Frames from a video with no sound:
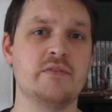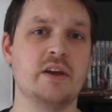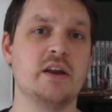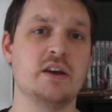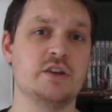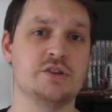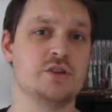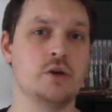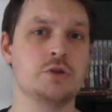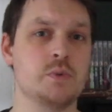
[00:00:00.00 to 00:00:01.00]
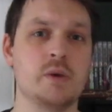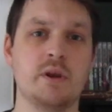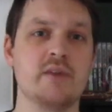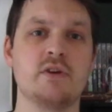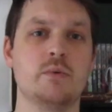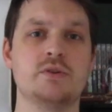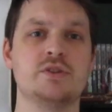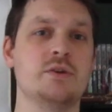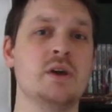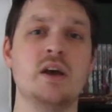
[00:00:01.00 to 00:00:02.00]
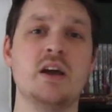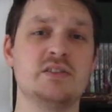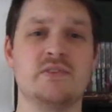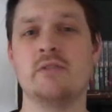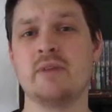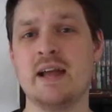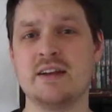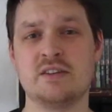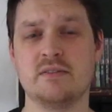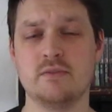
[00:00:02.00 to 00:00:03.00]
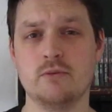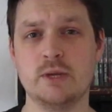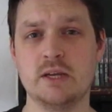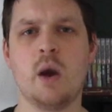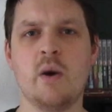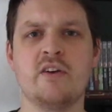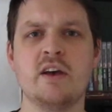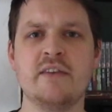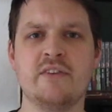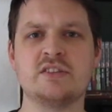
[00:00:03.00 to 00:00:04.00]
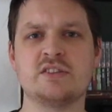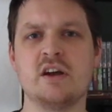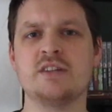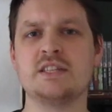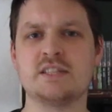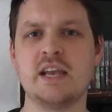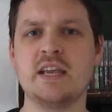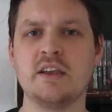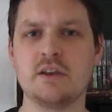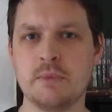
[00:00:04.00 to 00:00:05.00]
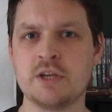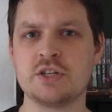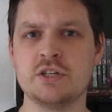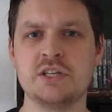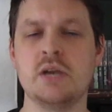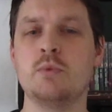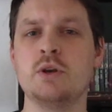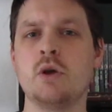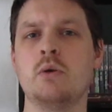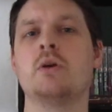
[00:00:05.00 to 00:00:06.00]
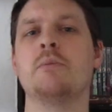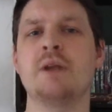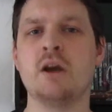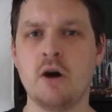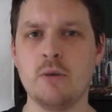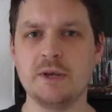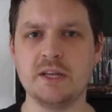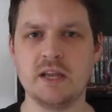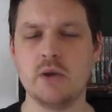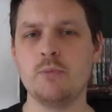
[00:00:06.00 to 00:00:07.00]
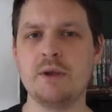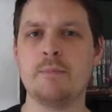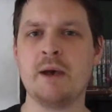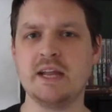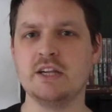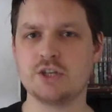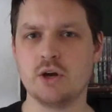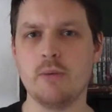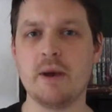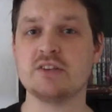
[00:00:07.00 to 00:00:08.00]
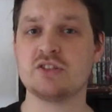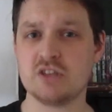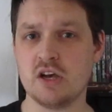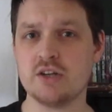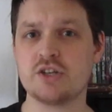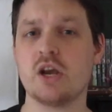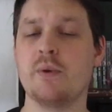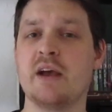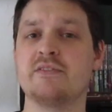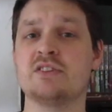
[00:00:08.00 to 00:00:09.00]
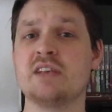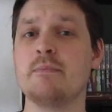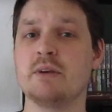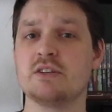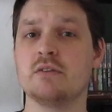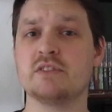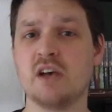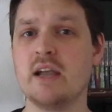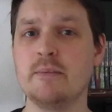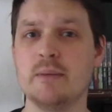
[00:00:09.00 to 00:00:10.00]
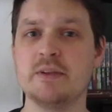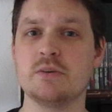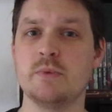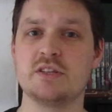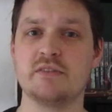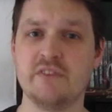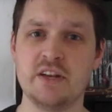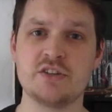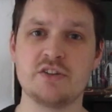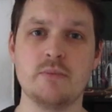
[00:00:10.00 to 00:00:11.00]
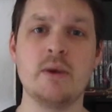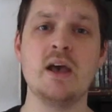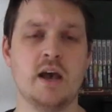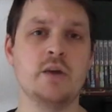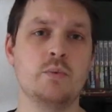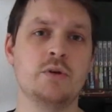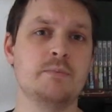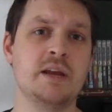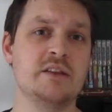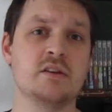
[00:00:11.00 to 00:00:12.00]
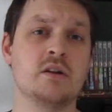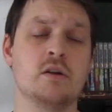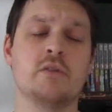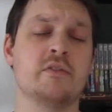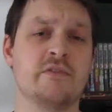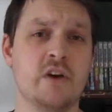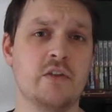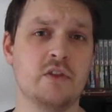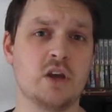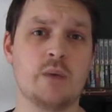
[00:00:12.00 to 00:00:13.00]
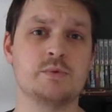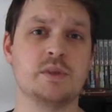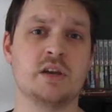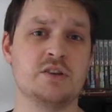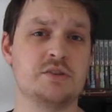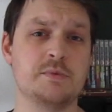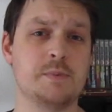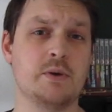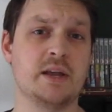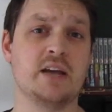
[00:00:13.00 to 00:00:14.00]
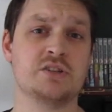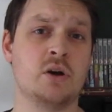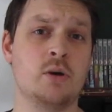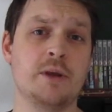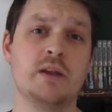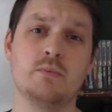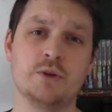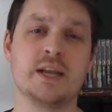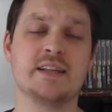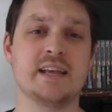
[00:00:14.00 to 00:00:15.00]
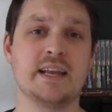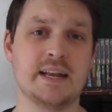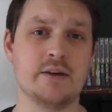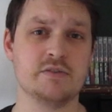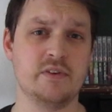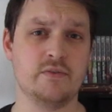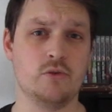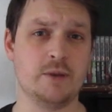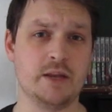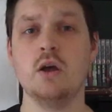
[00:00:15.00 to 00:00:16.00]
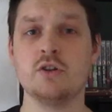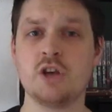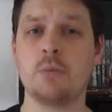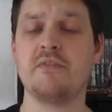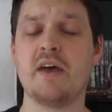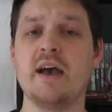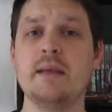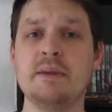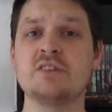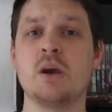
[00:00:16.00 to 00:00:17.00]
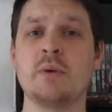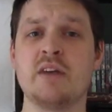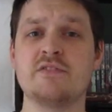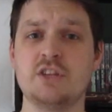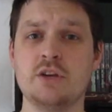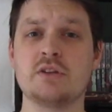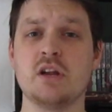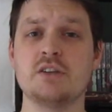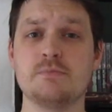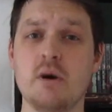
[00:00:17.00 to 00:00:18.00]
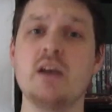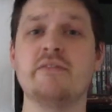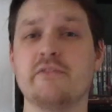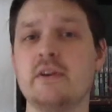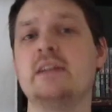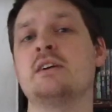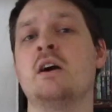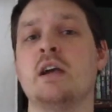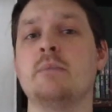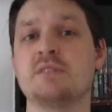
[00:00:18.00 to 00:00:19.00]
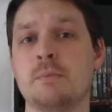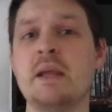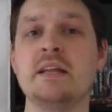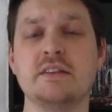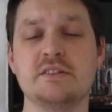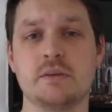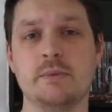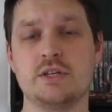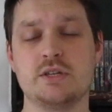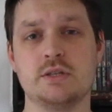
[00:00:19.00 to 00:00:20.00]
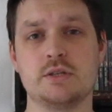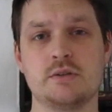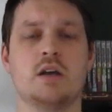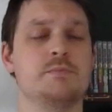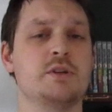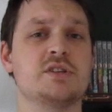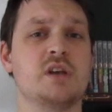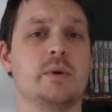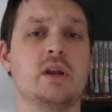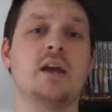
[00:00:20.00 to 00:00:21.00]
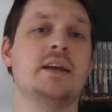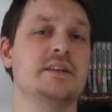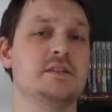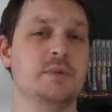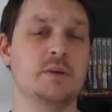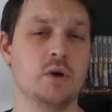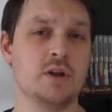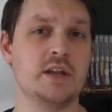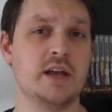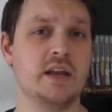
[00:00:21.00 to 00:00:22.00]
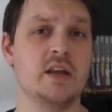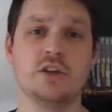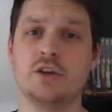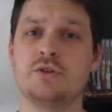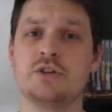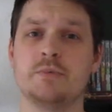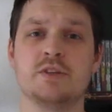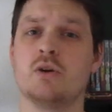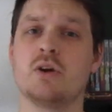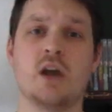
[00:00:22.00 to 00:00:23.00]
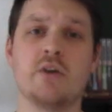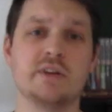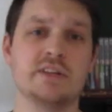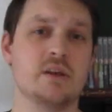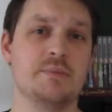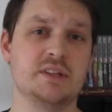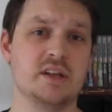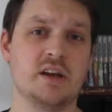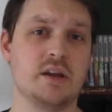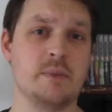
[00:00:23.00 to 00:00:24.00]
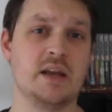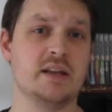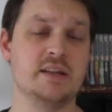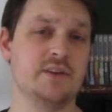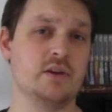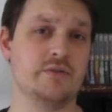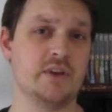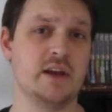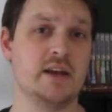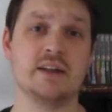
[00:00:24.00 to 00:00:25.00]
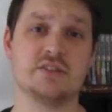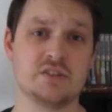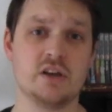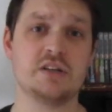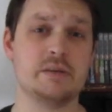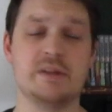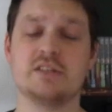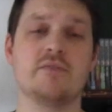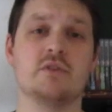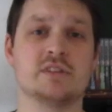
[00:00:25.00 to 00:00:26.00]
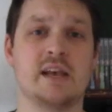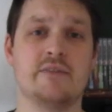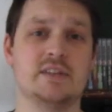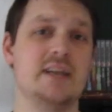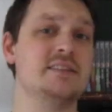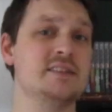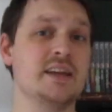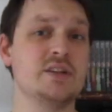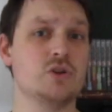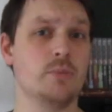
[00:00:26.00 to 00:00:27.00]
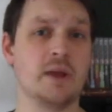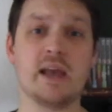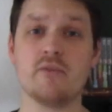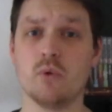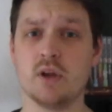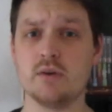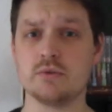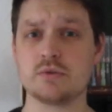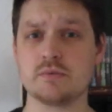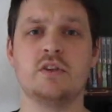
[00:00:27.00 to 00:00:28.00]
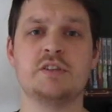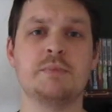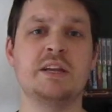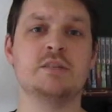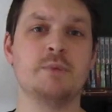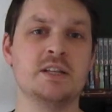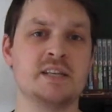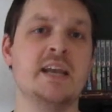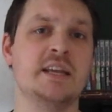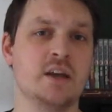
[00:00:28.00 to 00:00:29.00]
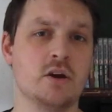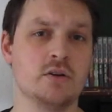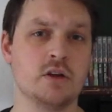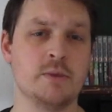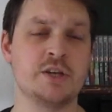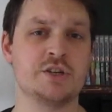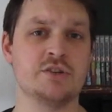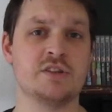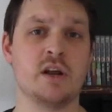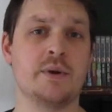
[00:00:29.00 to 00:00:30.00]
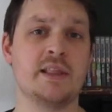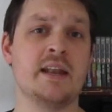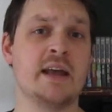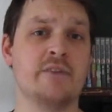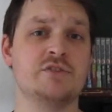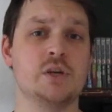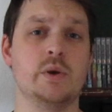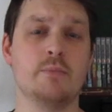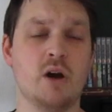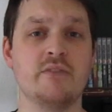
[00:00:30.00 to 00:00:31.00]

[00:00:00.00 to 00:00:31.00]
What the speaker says: of it. I can just go to it whenever I want to, and it's very relaxing for me. However, if I started taking commissions, it would no longer be a hobby. It would be a paid job. As such, I would have to set myself time limits in which to finish them, and it would mean that a lot of the fun that comes with customs building as a hobby would get taken out of it for me. On top of that, it means I would have to utilise my free time to make these commissions. As much as I would like it to be one day, YouTube is not currently something that I can make a living off yet, and as such, it means I've got to have a day-to-day job like everyone else. This means by taking on commissions that I would then have to do in my